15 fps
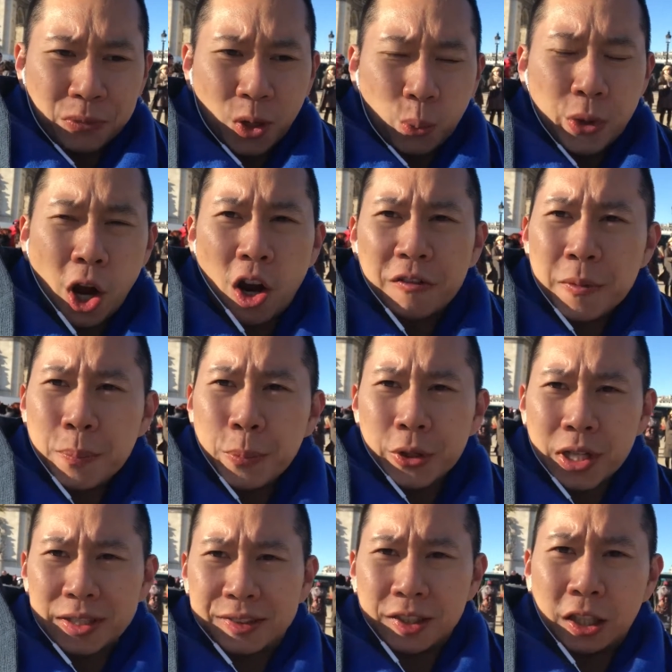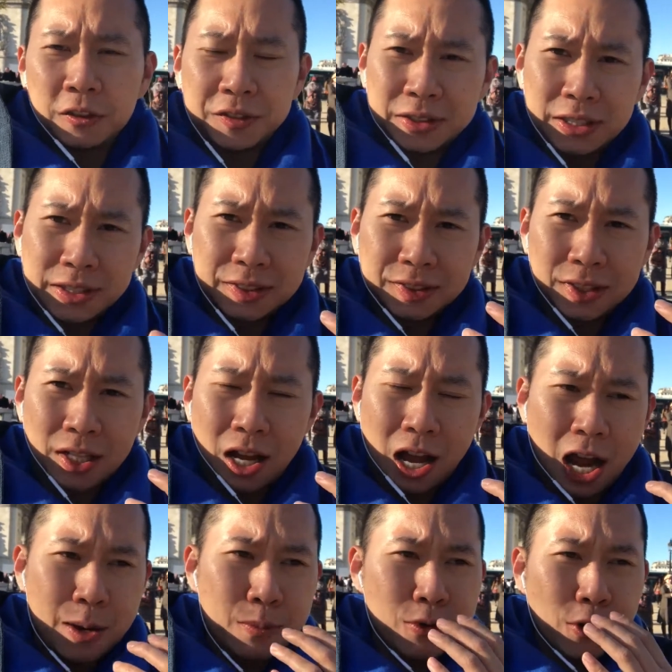we often put ourselves in this
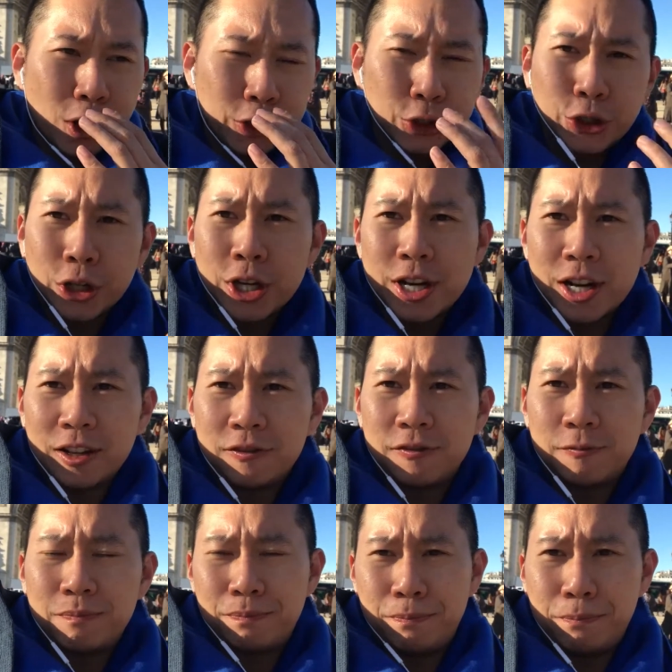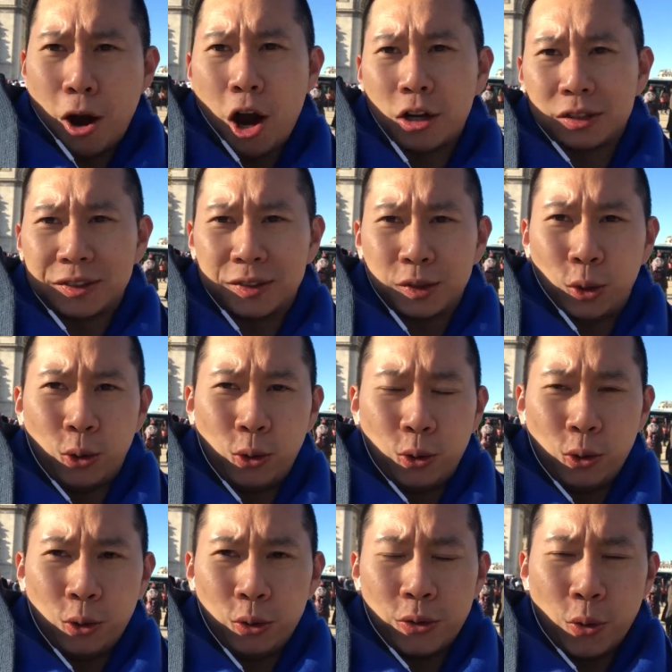"I'm not good enough" box,
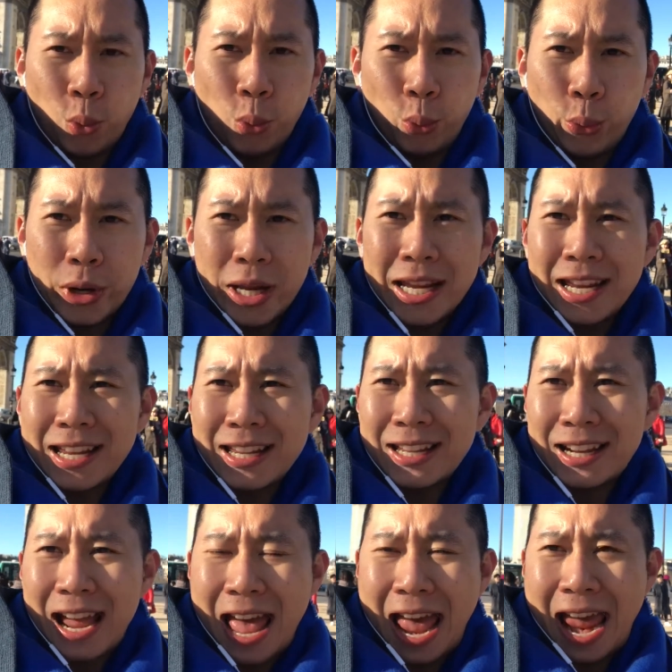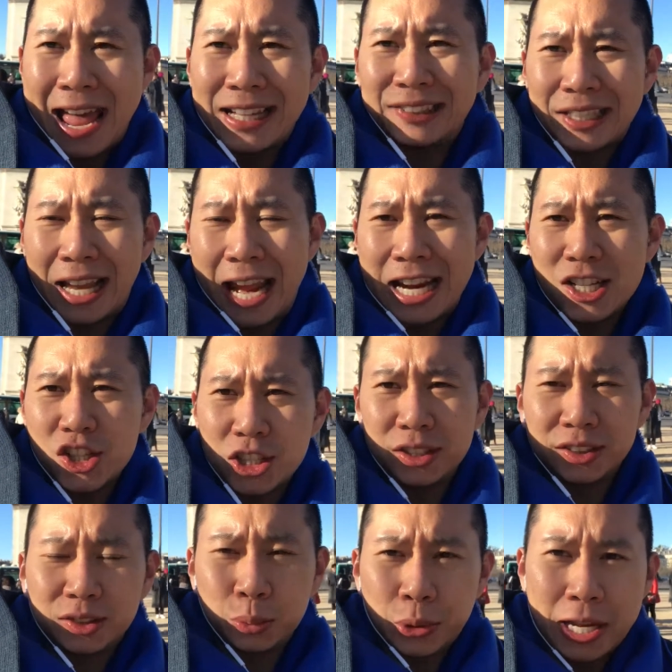or we as
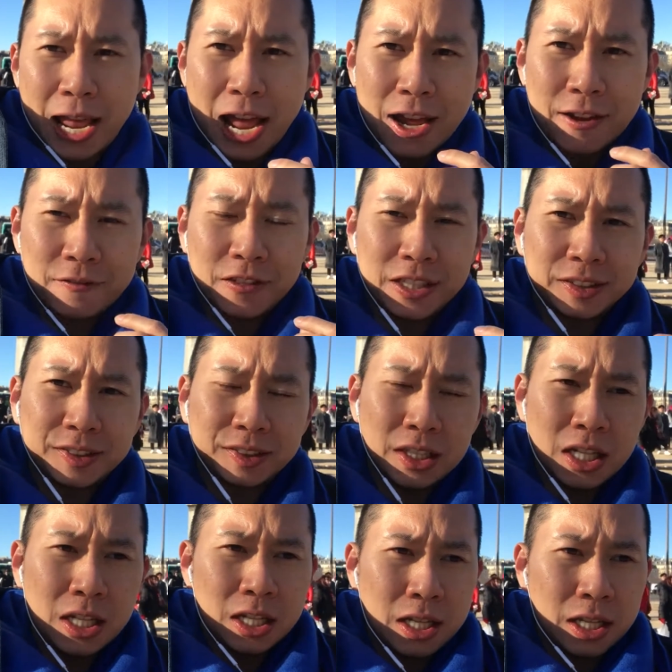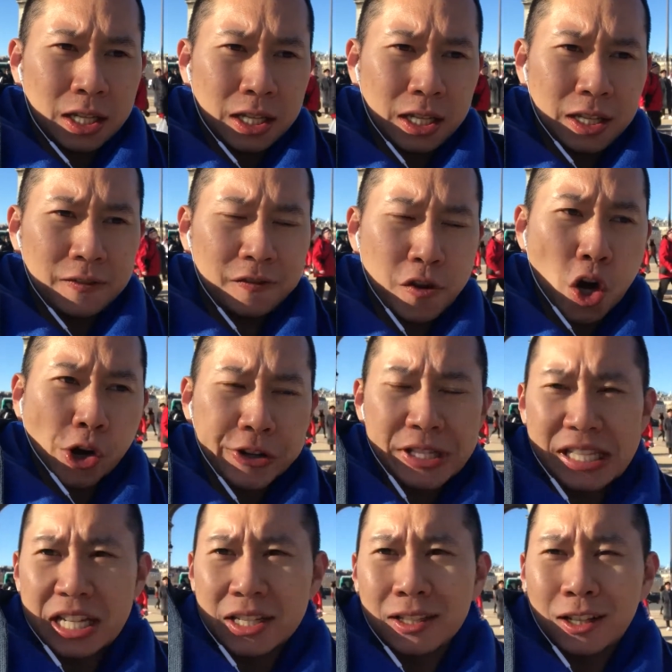Asians, we have this
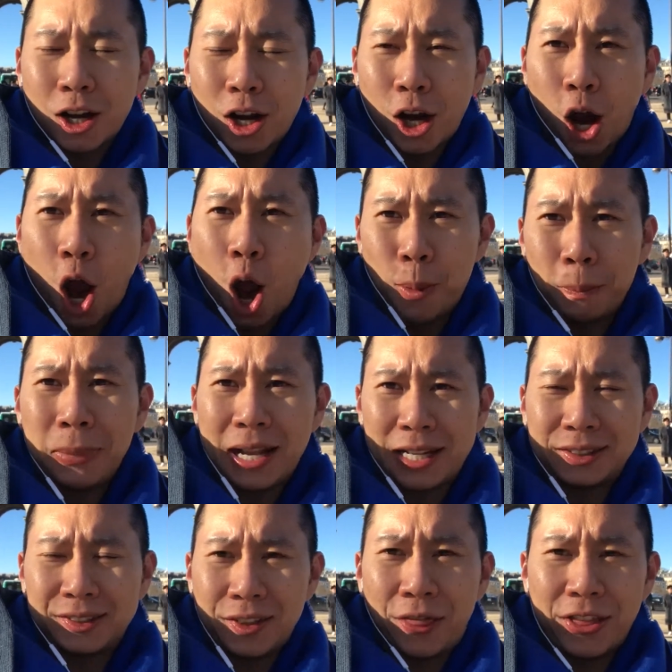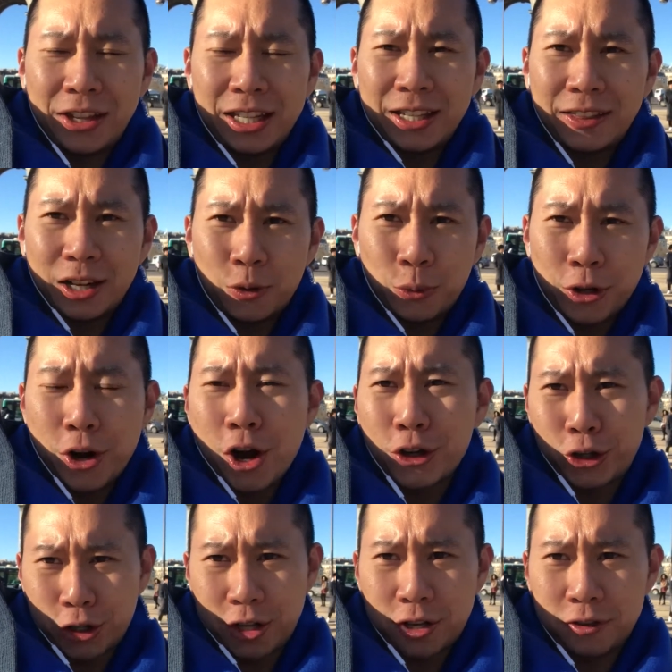inferiority complex, thinking that we're not
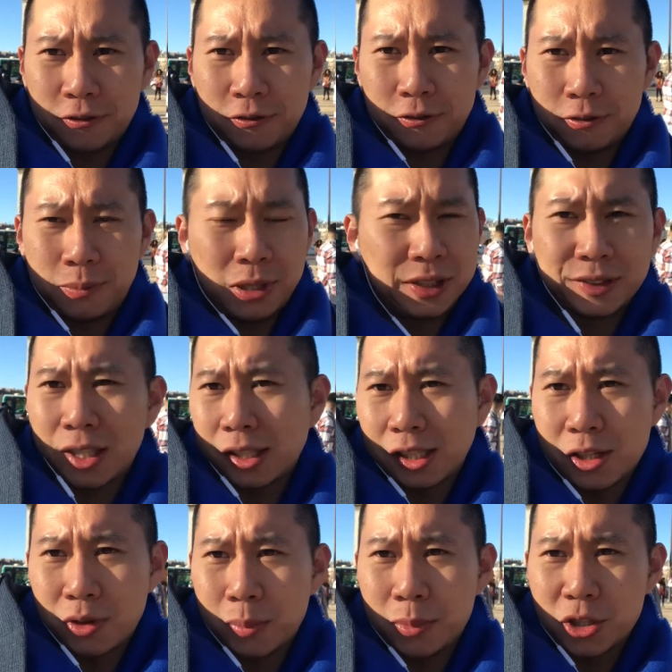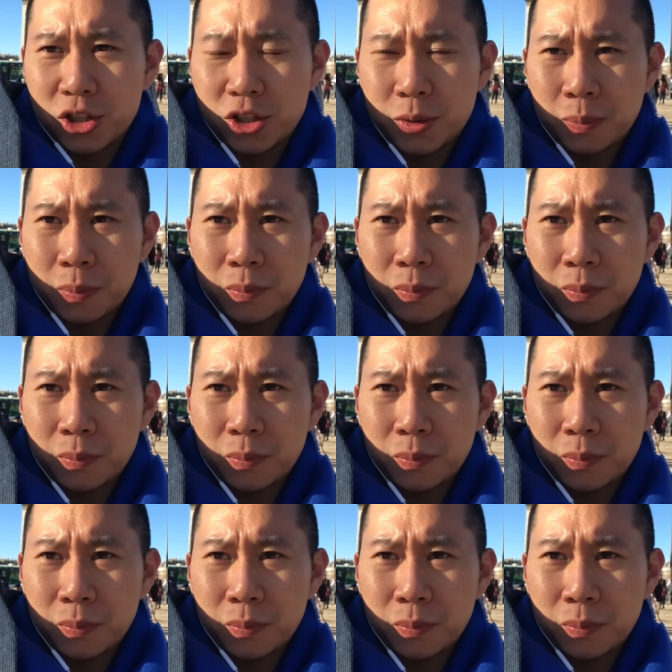good enough, but it's utterly rubbish.